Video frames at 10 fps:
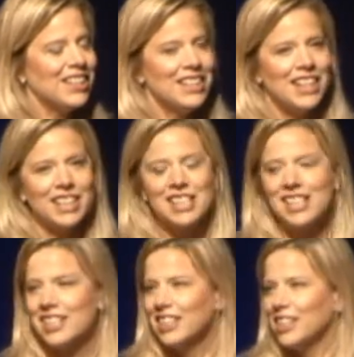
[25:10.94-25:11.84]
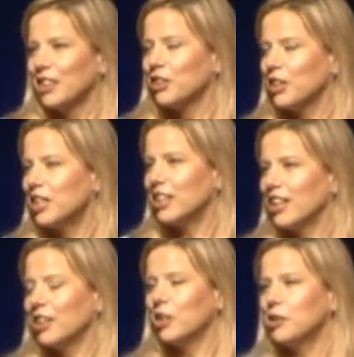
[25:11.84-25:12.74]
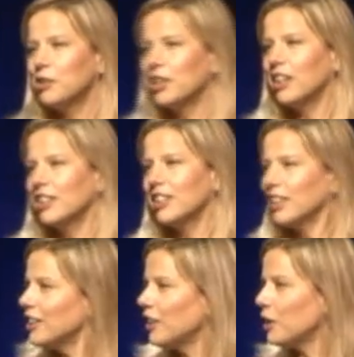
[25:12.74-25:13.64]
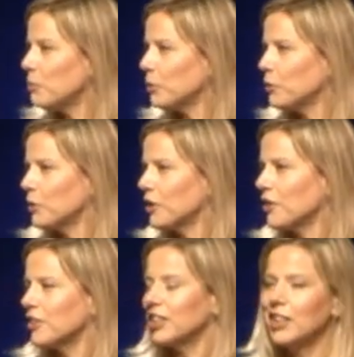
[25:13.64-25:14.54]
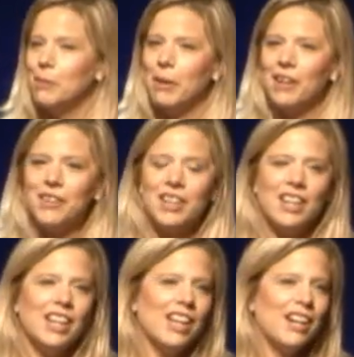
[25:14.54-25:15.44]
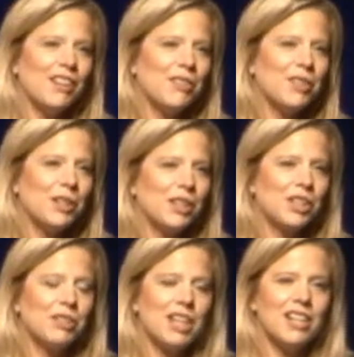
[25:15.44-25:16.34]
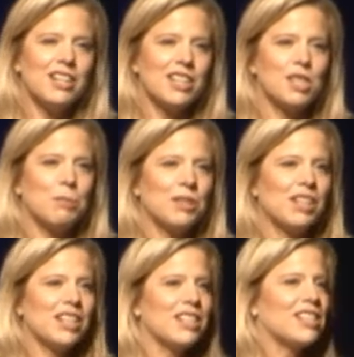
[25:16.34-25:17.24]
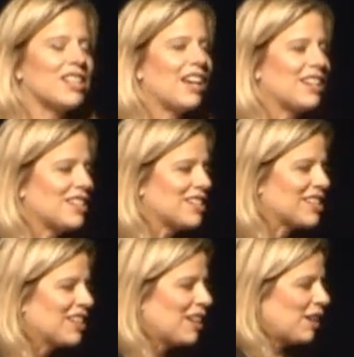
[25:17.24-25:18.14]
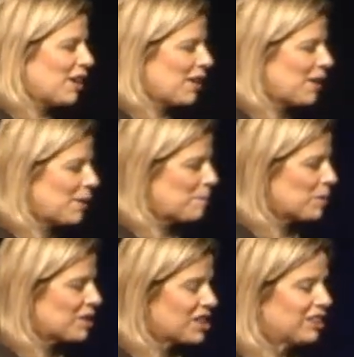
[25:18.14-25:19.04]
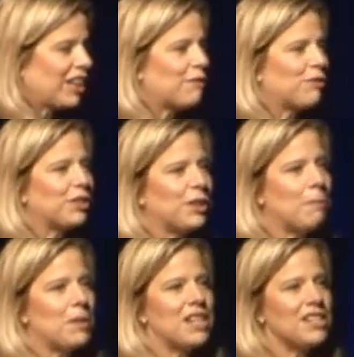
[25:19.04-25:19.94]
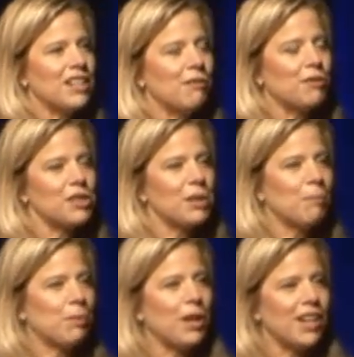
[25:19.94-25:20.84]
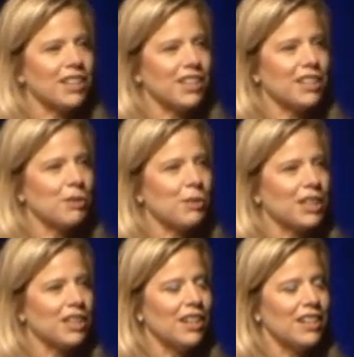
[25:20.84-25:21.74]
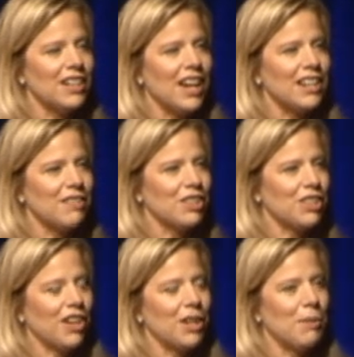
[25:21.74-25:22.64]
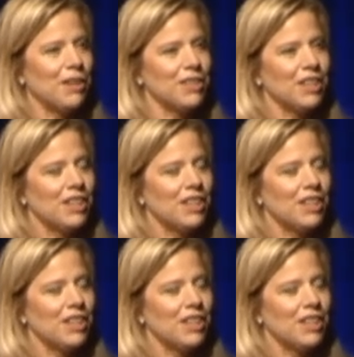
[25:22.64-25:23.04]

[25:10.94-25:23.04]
next great code on GitHub, or thinking about how to create an experience that is delightful and amazing for some product that you're working on and hadn't even thought about